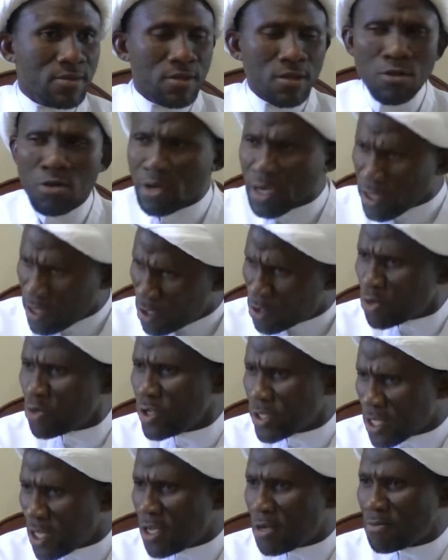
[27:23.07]
Look at the true
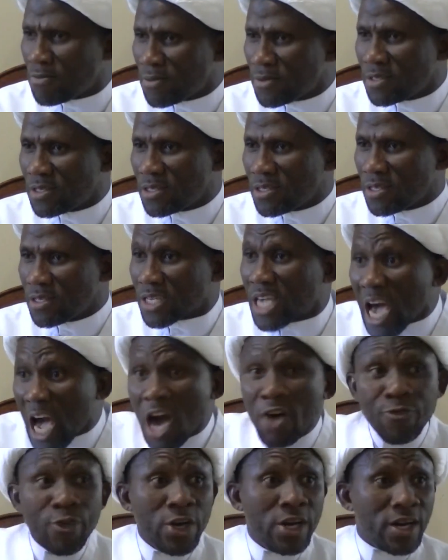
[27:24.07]
Islam
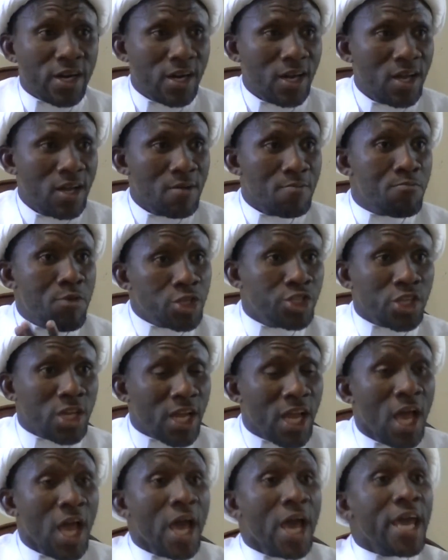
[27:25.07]
kafir,
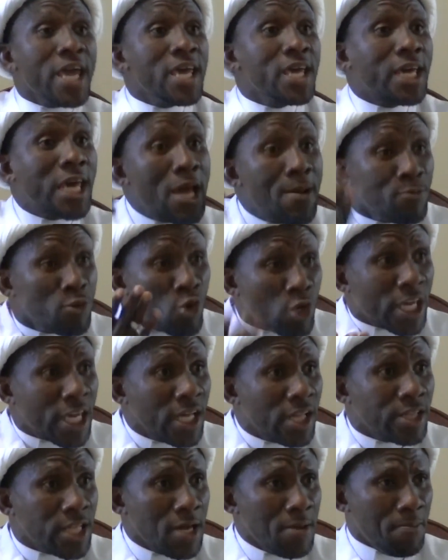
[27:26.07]
mushrik. He came to
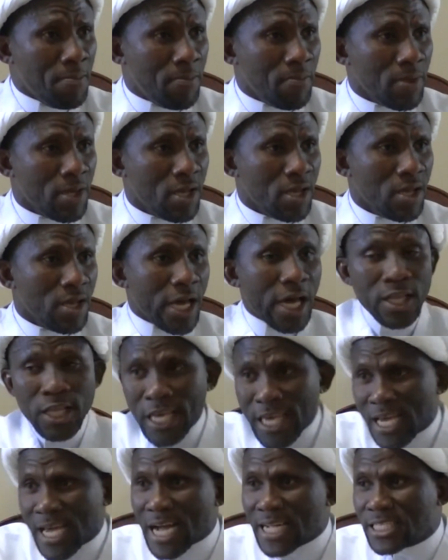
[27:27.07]
kill them and
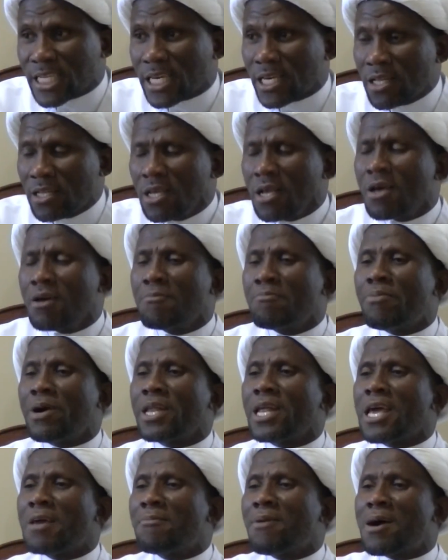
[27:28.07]
he got killed,
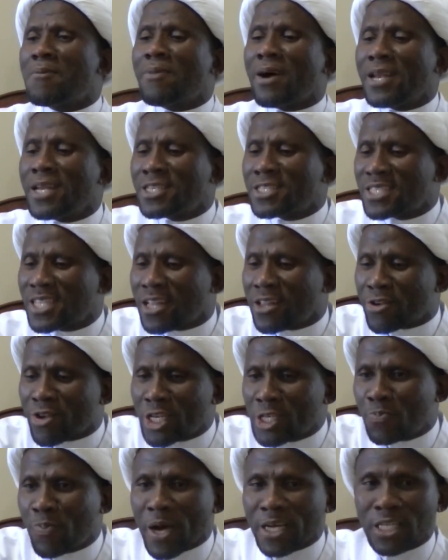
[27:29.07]
but Imam Ali still
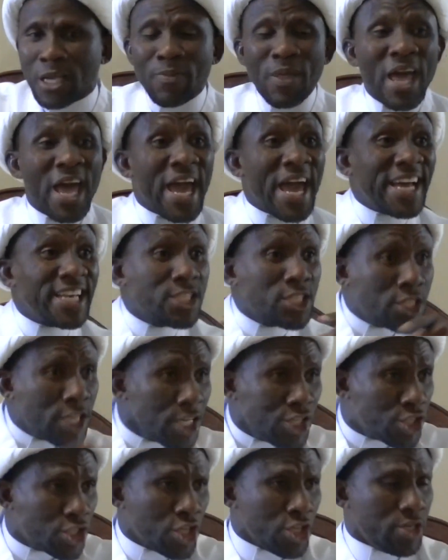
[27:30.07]
respected. His
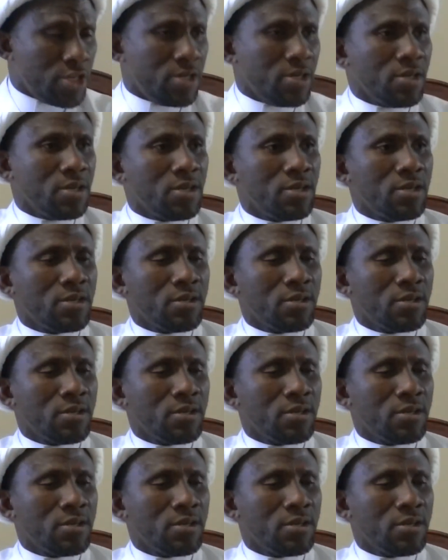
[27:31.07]
sister,